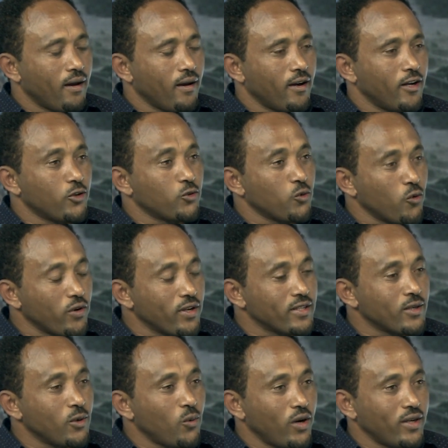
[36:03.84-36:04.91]
storing
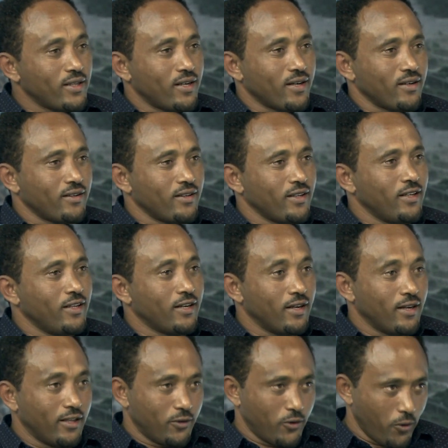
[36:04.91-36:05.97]
the water here
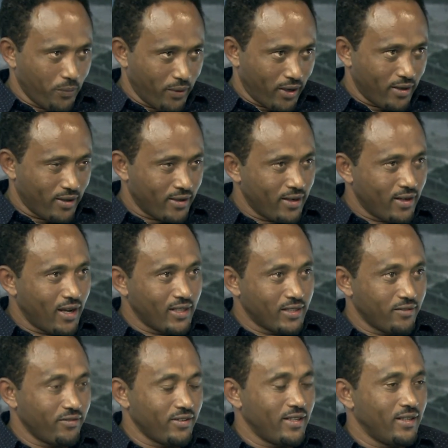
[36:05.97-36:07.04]
in Ethiopia
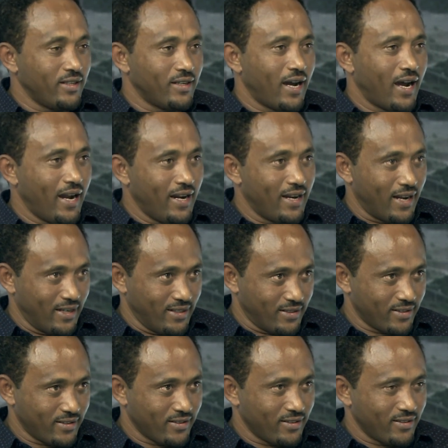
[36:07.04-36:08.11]
relatively in highland